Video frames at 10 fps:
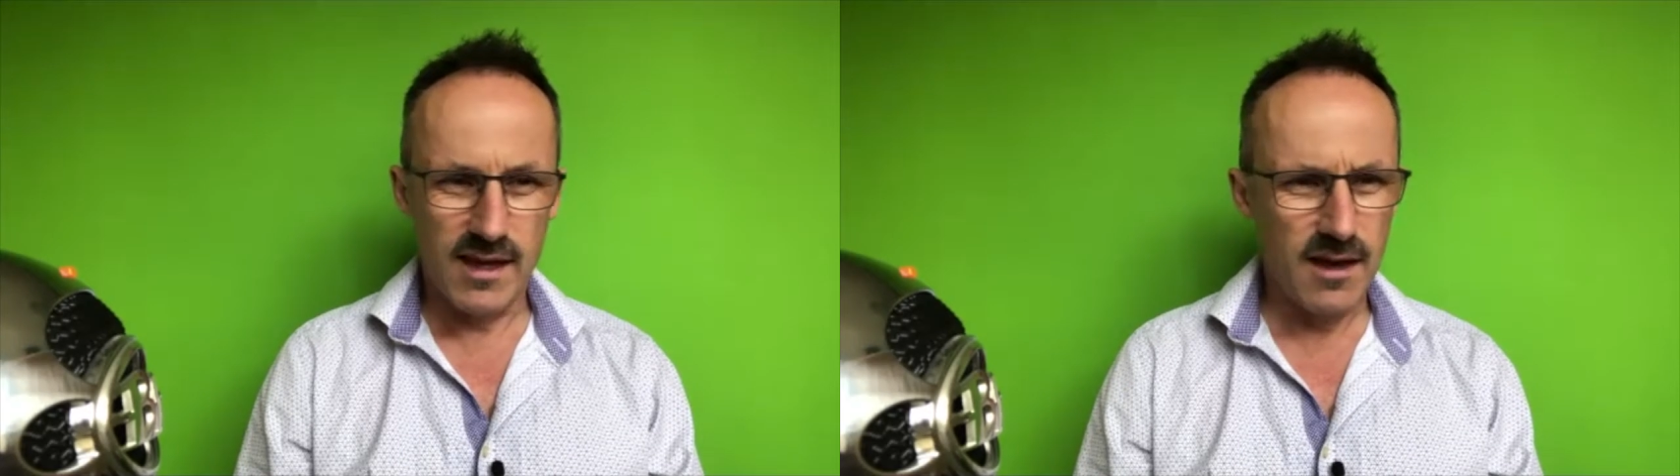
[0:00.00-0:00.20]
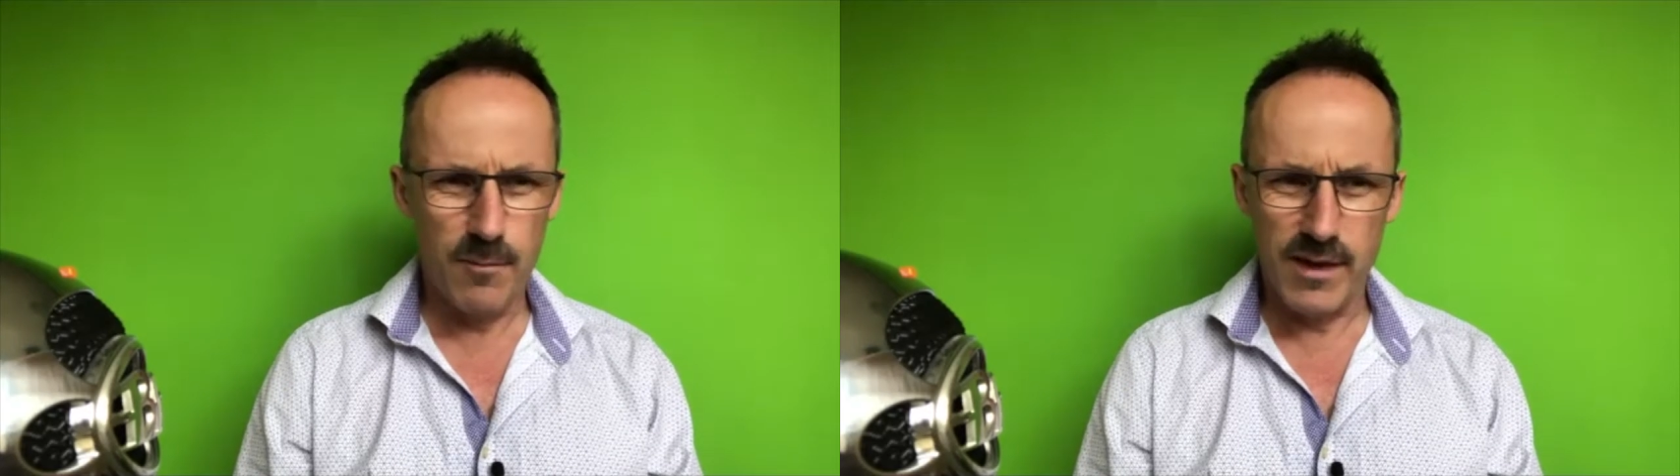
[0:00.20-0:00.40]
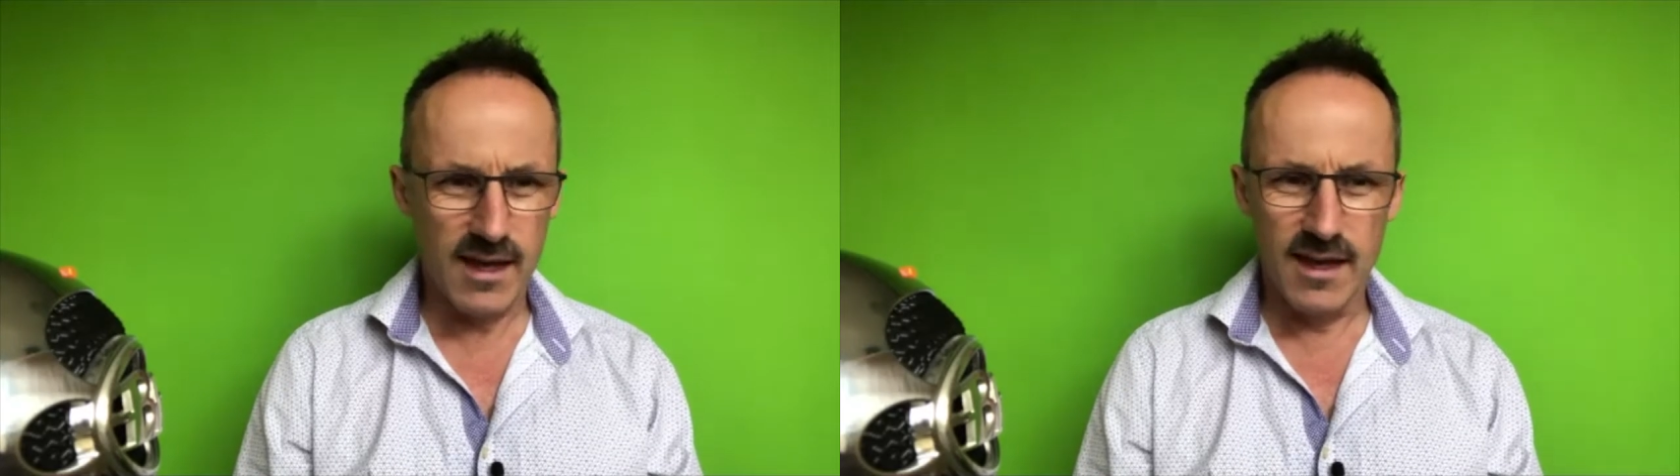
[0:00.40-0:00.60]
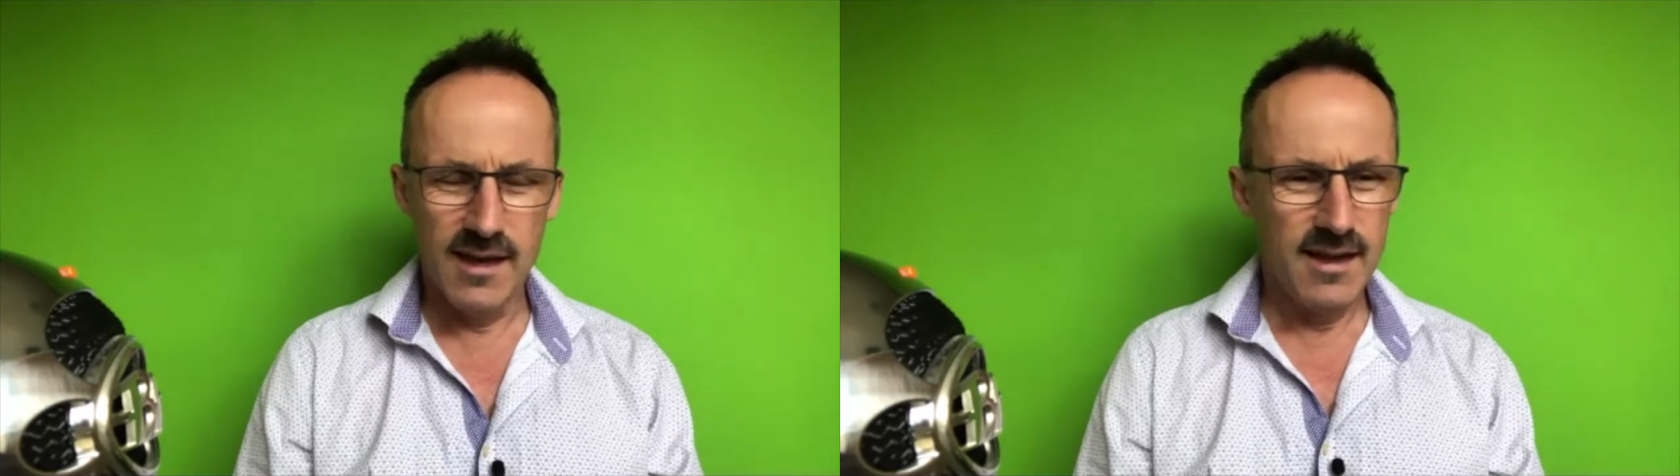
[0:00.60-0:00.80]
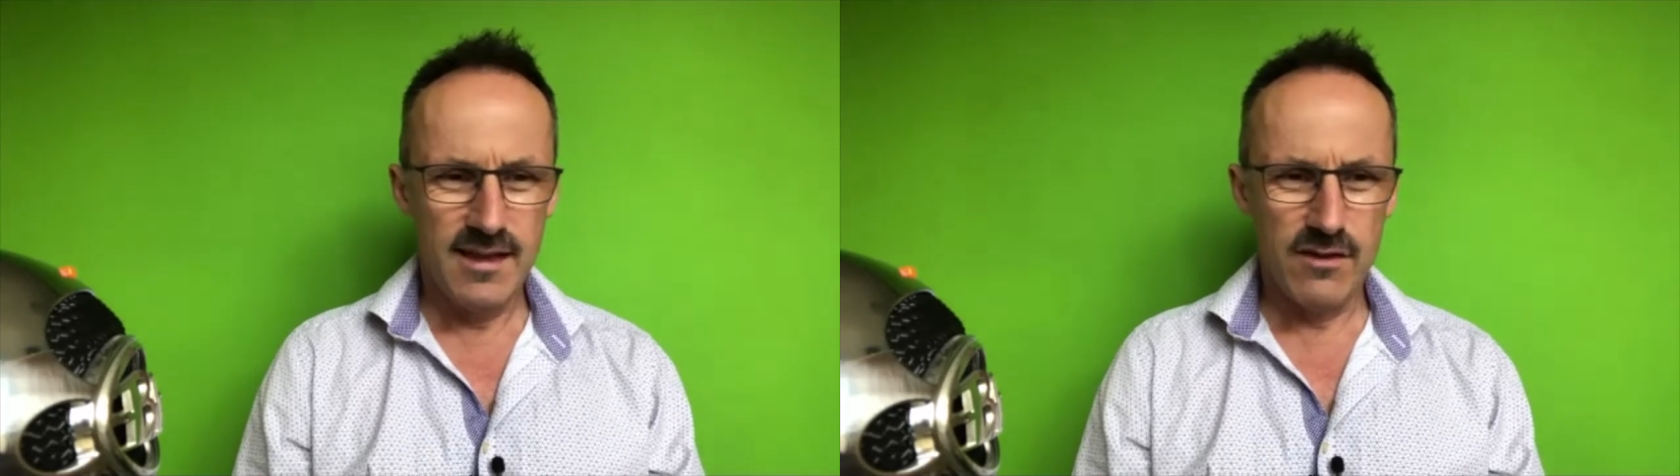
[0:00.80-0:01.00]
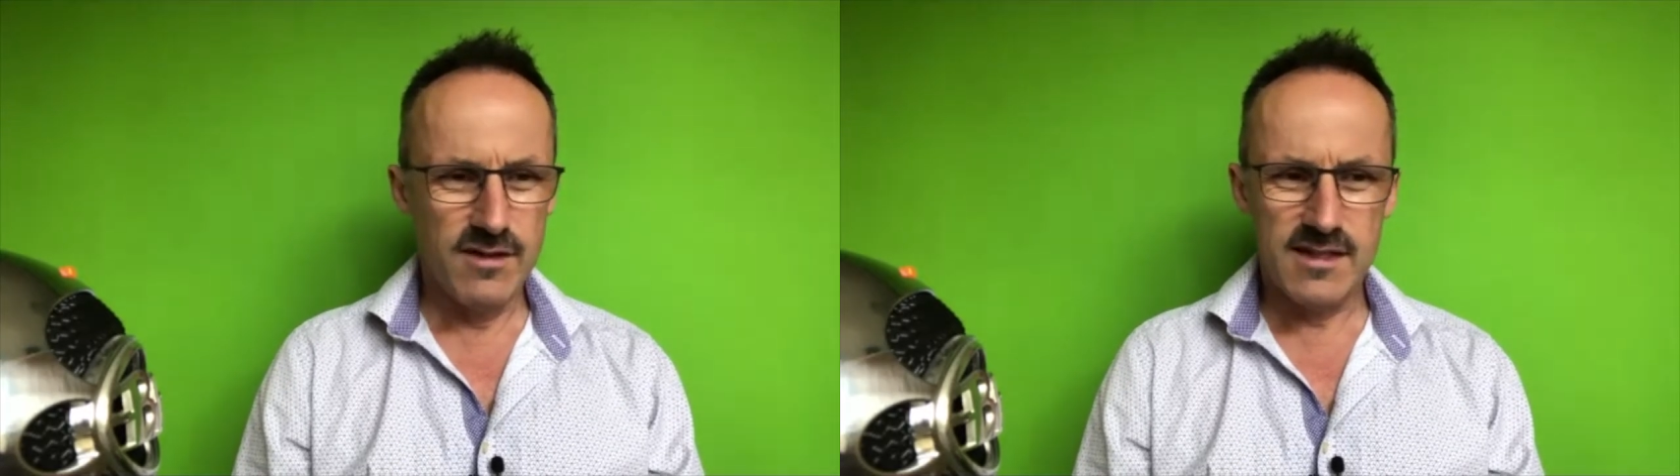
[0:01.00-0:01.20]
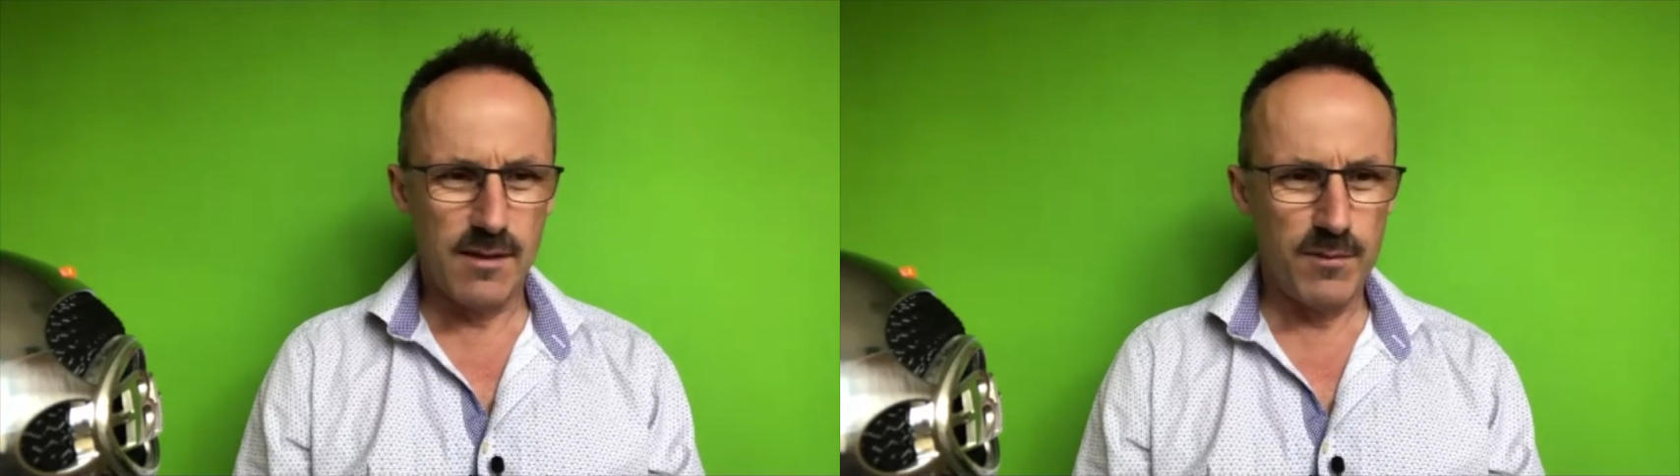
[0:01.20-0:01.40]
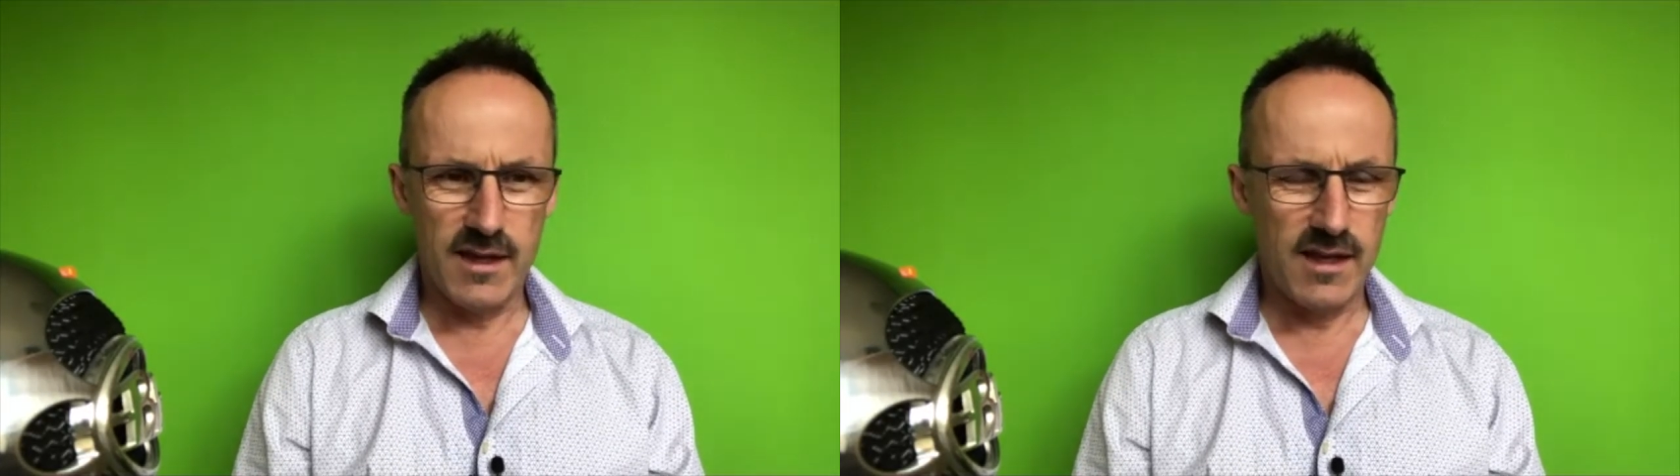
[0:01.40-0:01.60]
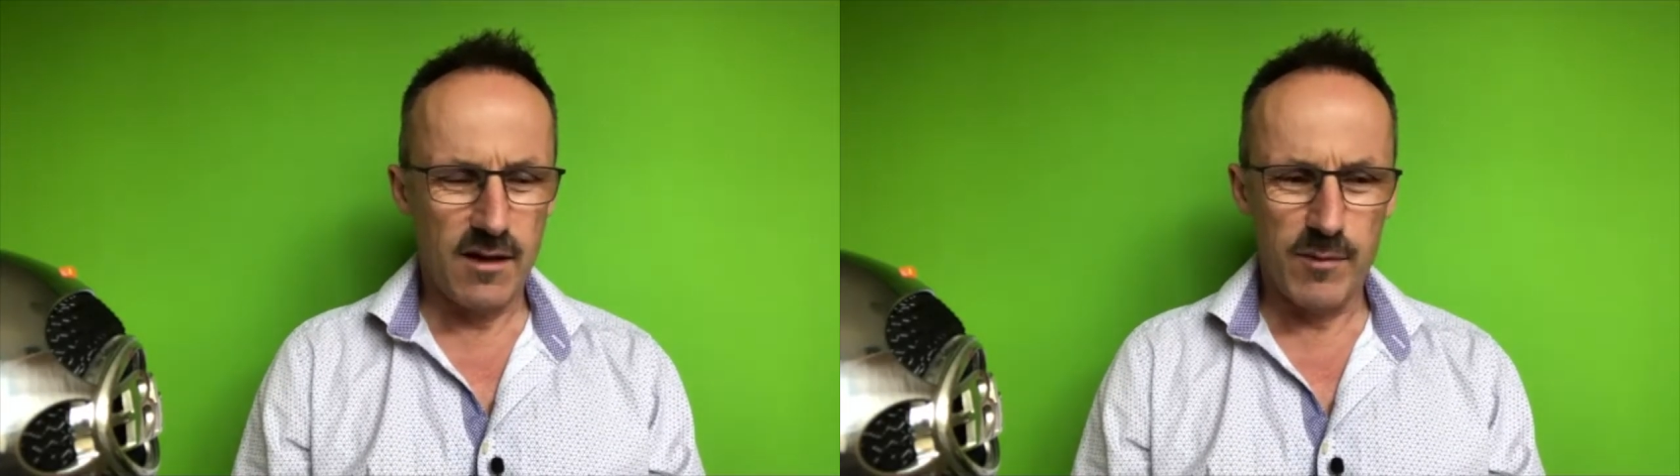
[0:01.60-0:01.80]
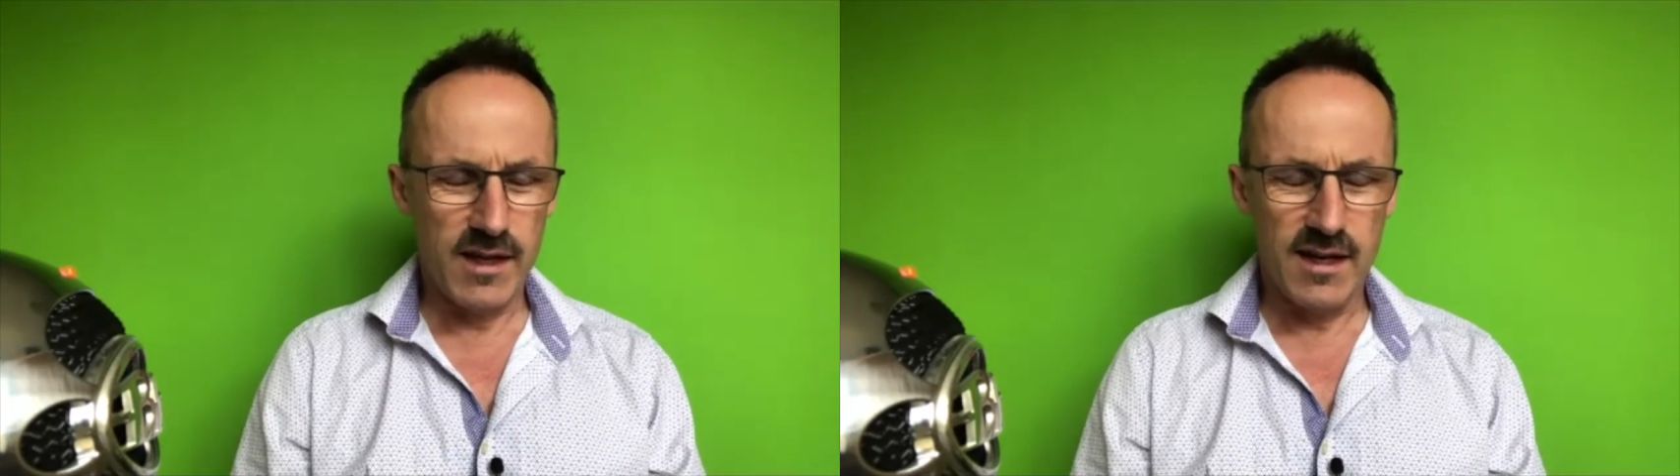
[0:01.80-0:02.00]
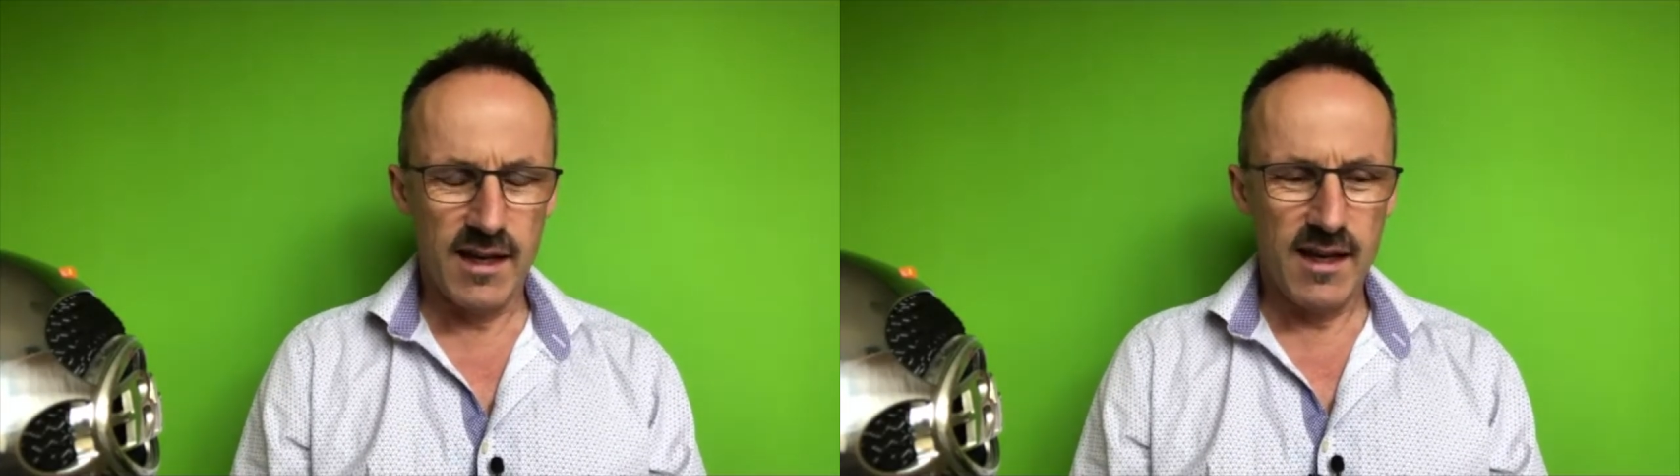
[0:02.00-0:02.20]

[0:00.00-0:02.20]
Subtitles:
coming. There is something coming.